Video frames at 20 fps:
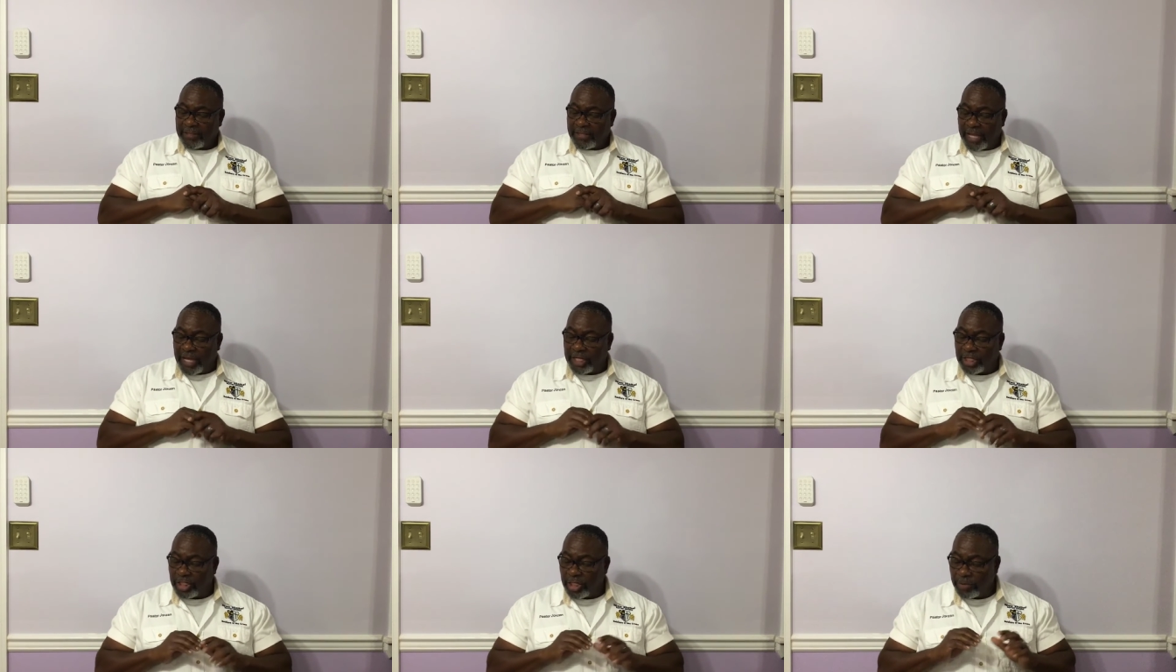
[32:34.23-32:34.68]

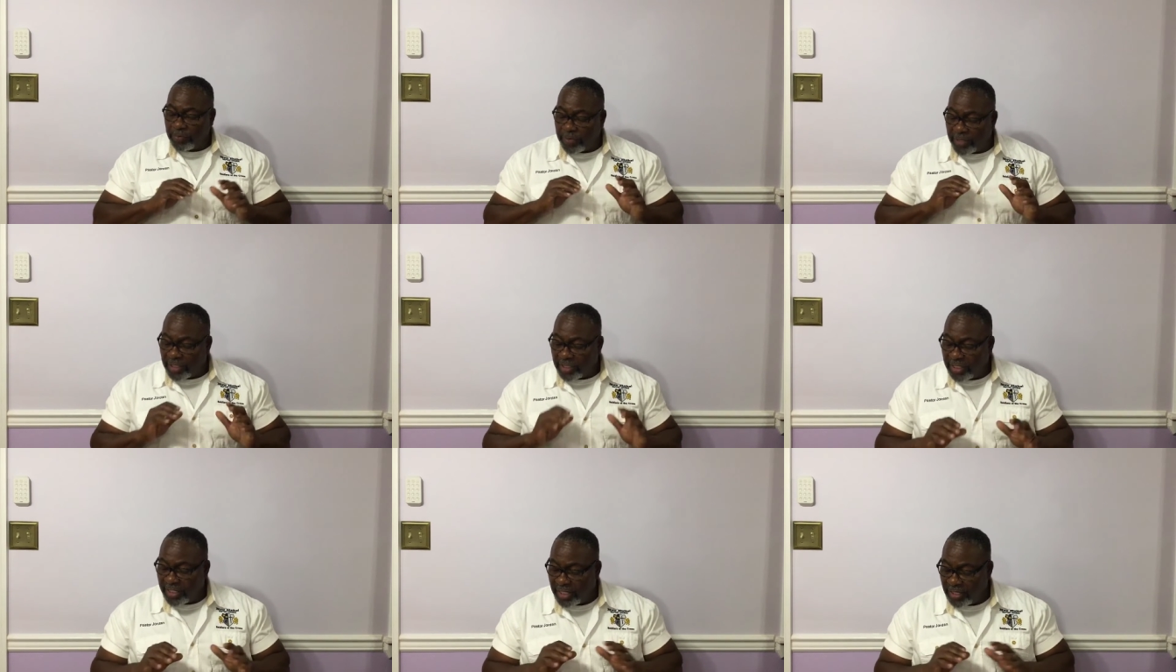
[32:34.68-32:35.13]
that ye
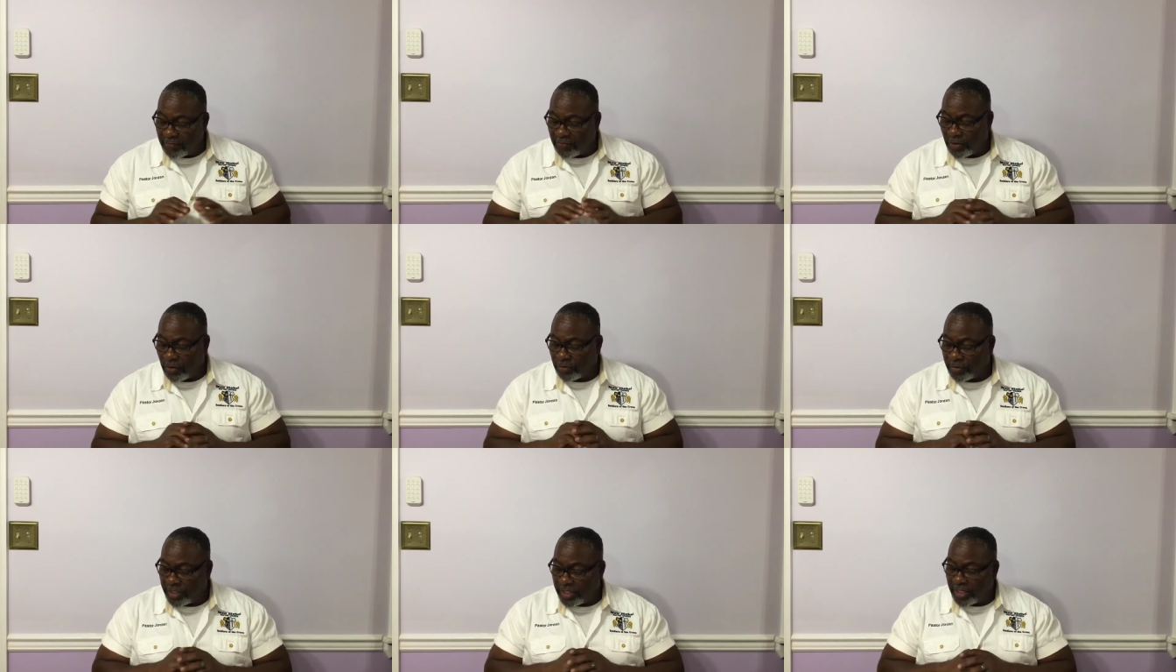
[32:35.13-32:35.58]
believe
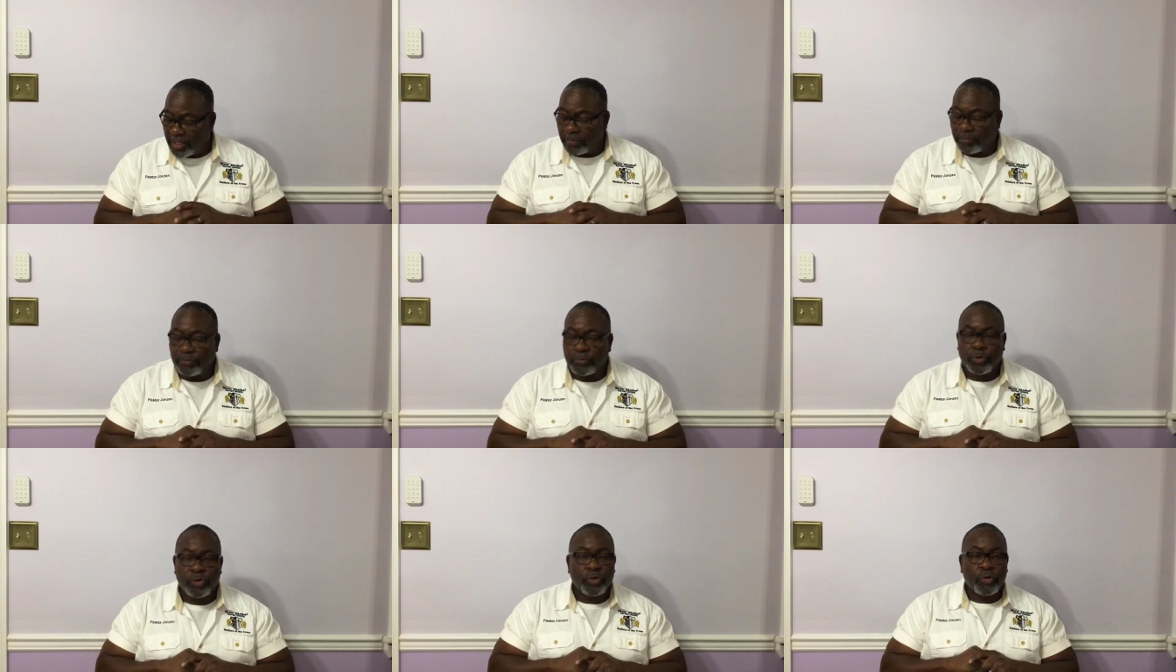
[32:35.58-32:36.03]
on
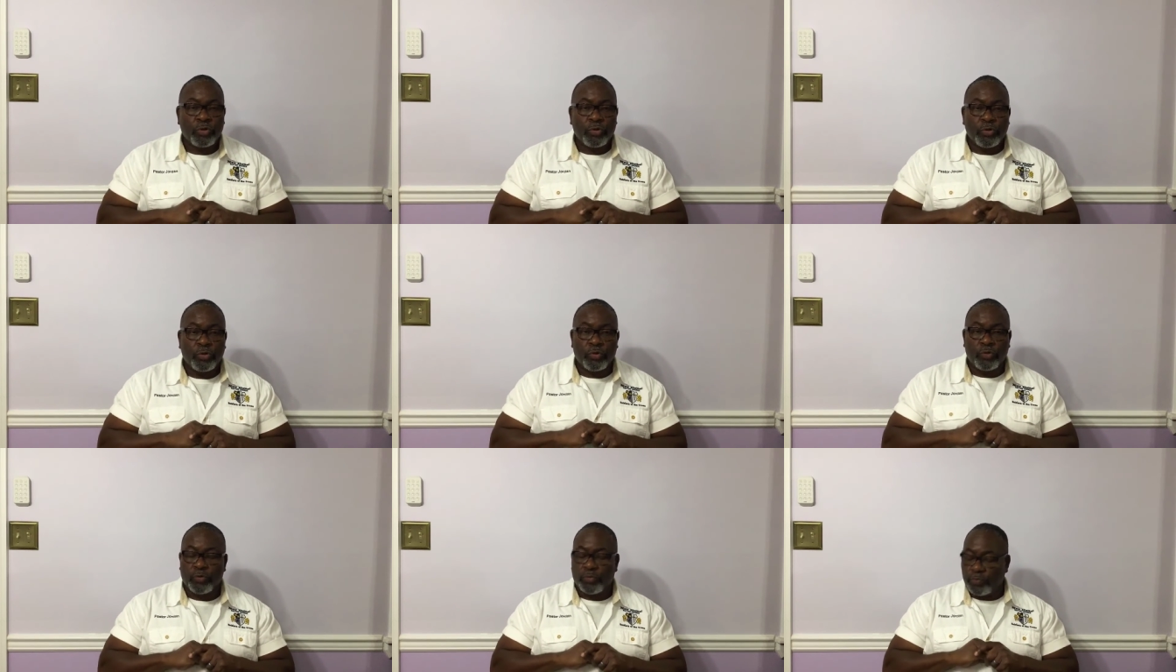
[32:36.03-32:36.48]
him
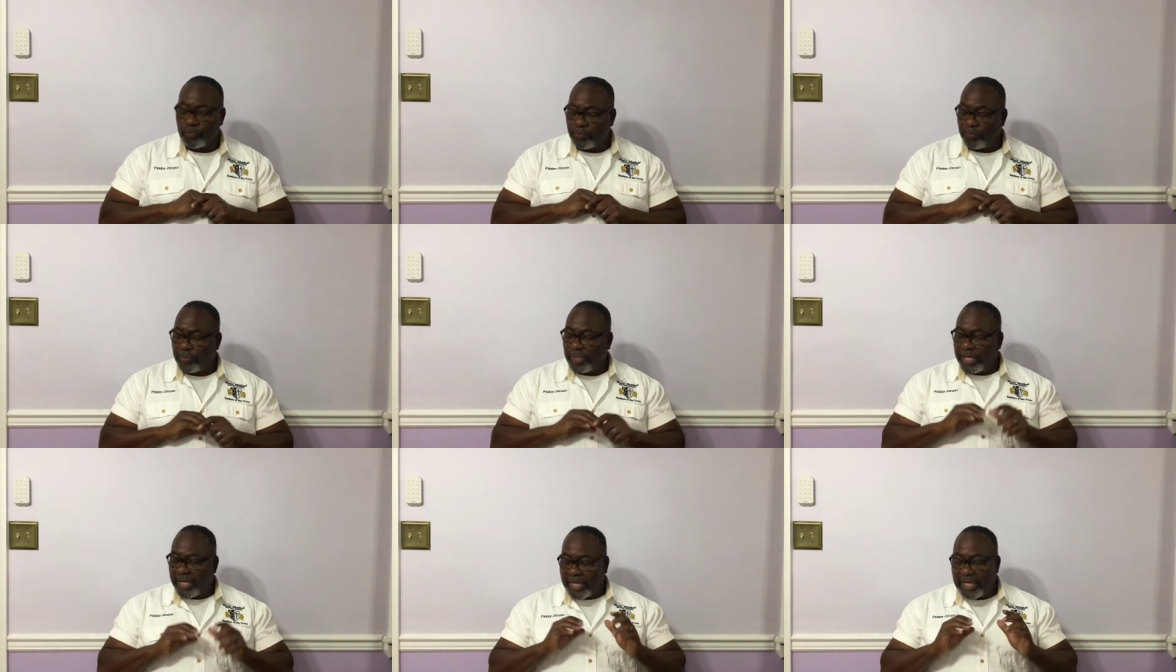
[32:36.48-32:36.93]

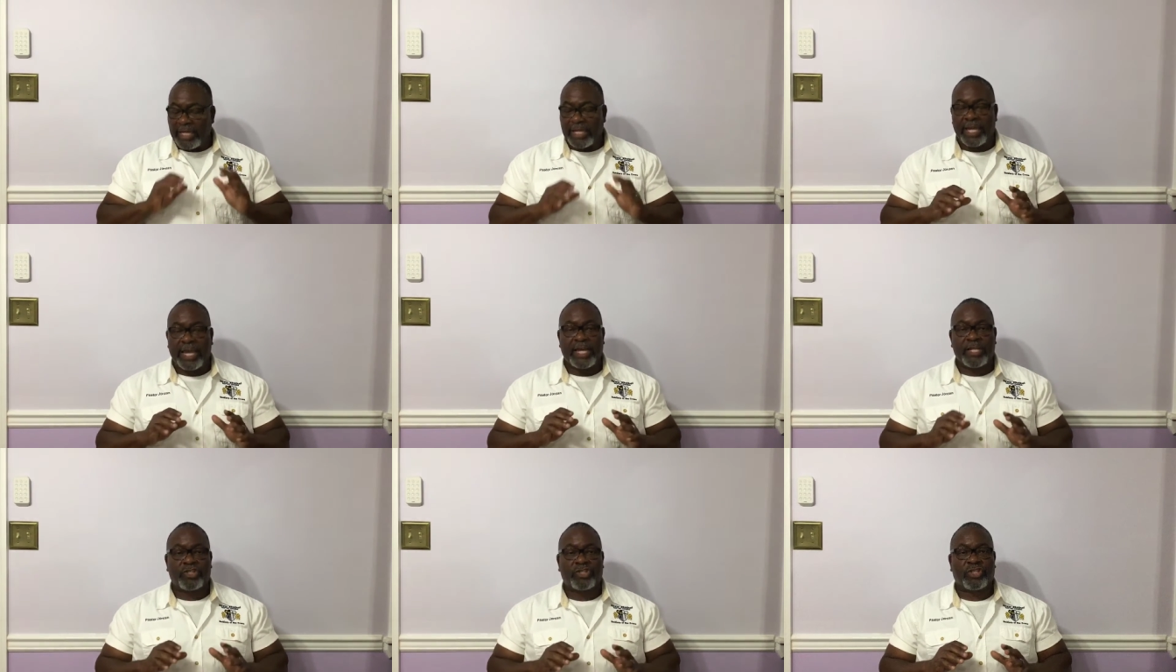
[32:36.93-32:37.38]
whom he
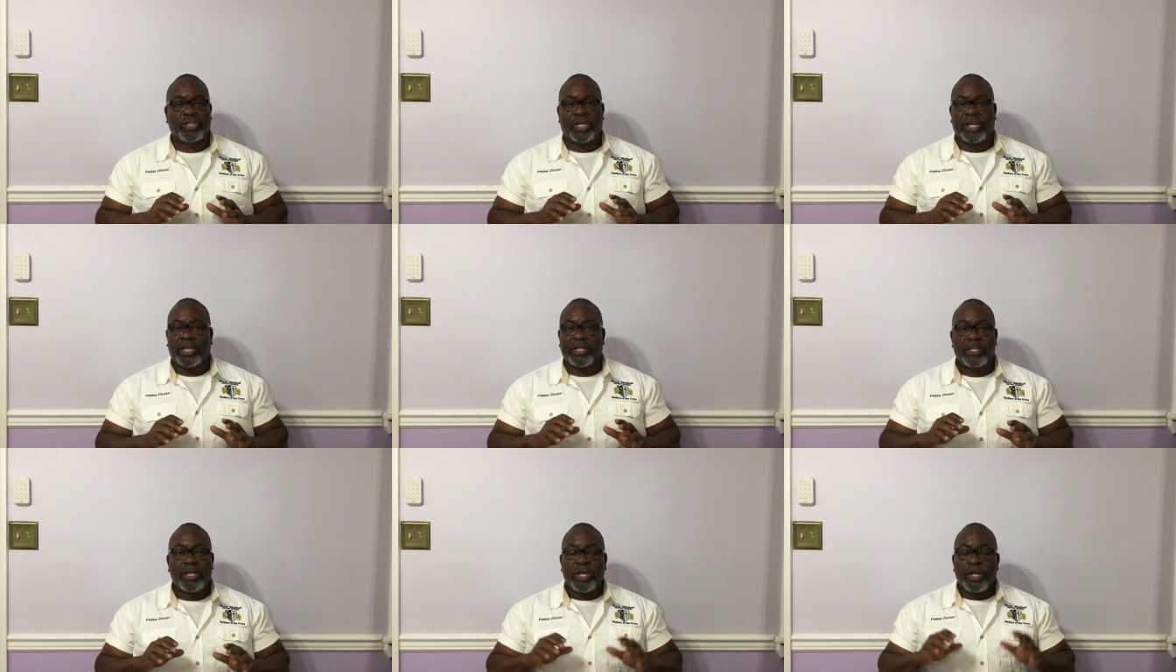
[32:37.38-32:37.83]
has
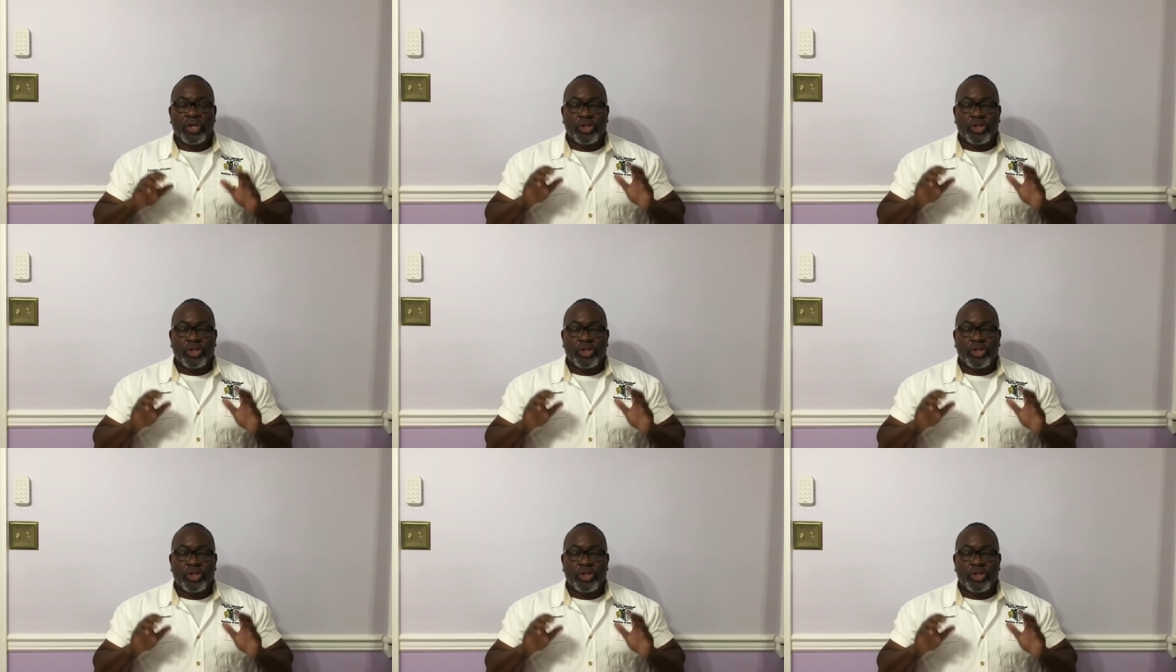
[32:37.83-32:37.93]
sent.